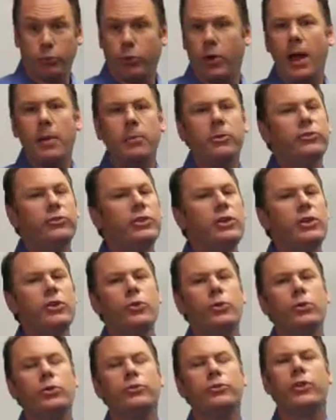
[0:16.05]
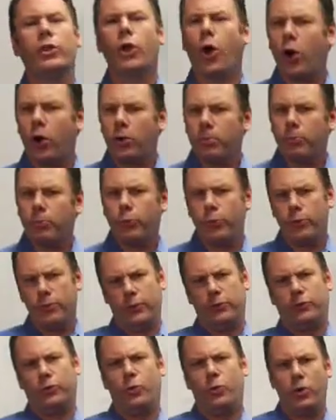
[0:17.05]
promising cures that aren't proven
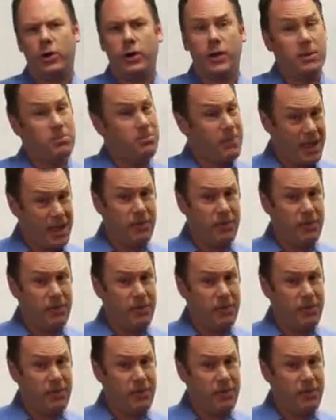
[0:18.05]
to work and may